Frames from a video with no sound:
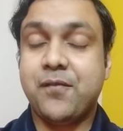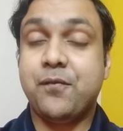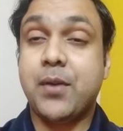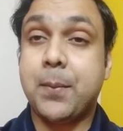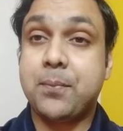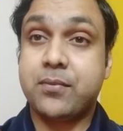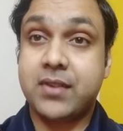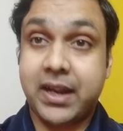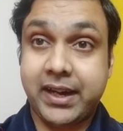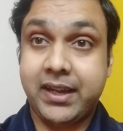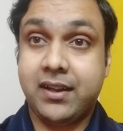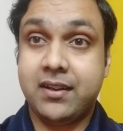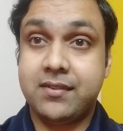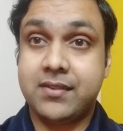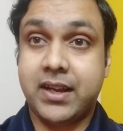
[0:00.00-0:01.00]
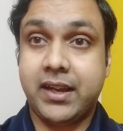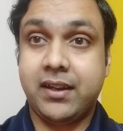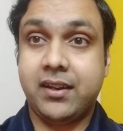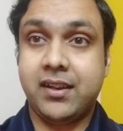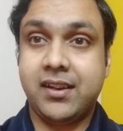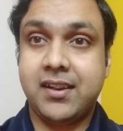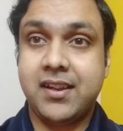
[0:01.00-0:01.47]
website
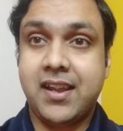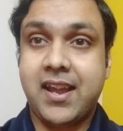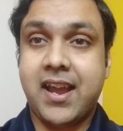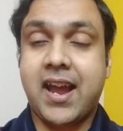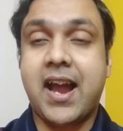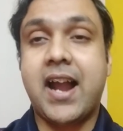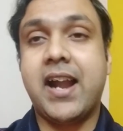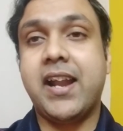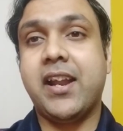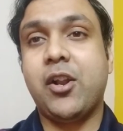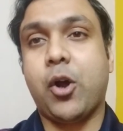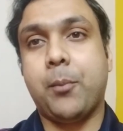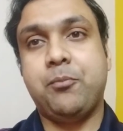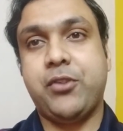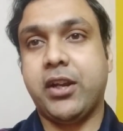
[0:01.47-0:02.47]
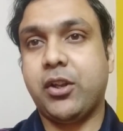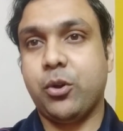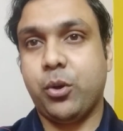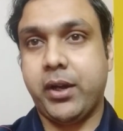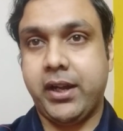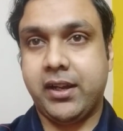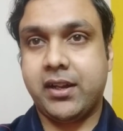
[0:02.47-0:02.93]
designing, and an
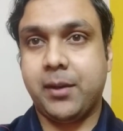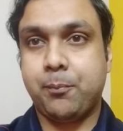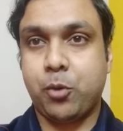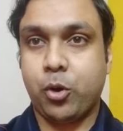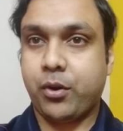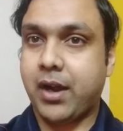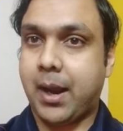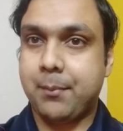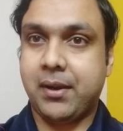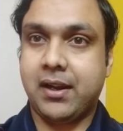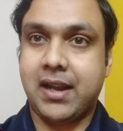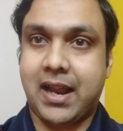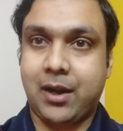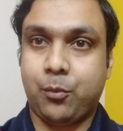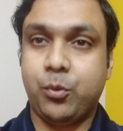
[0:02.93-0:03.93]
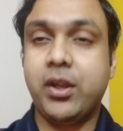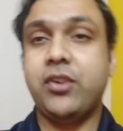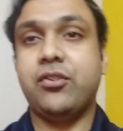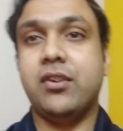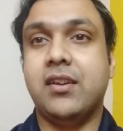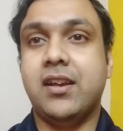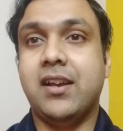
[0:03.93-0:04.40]
object-oriented programming language